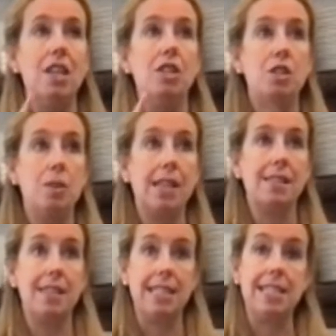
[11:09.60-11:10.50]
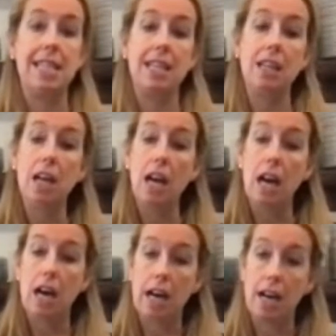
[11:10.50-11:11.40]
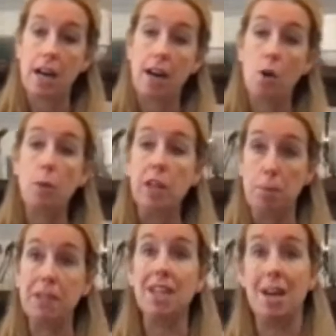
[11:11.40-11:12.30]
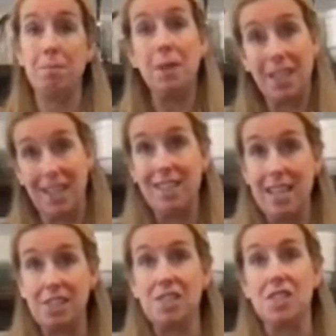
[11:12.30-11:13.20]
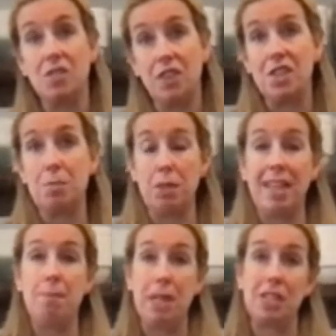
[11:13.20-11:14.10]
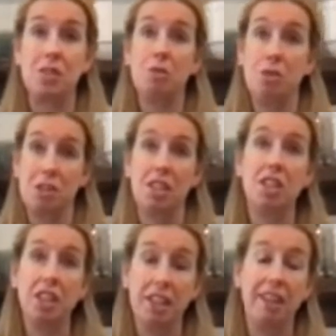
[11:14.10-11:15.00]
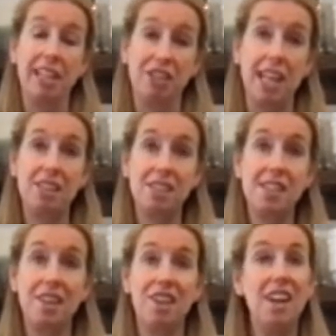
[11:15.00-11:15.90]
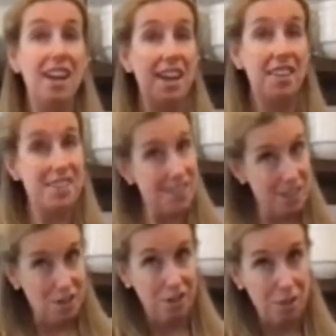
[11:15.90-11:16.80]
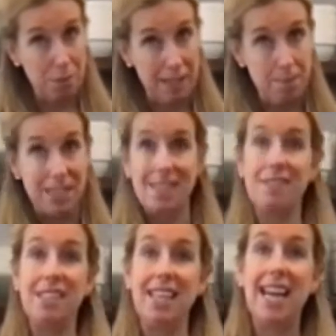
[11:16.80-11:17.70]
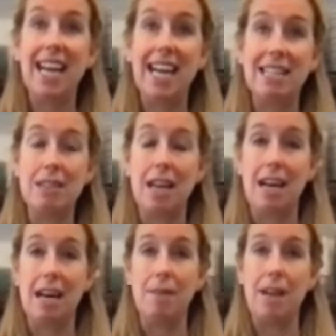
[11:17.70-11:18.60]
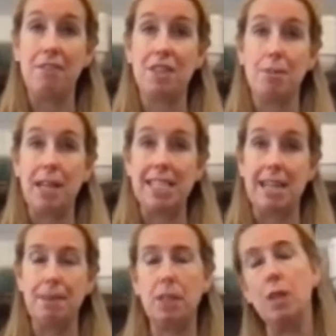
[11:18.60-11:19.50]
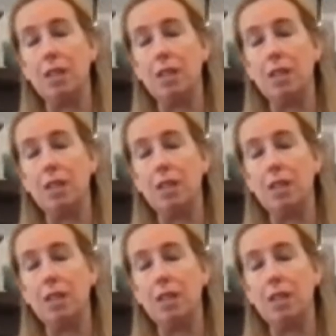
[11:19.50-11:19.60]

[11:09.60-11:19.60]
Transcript: 2019, we opened up, again, the nation's first plant-based nutrition and culinary education center, the Center for Plant-Based Living. And after the pandemic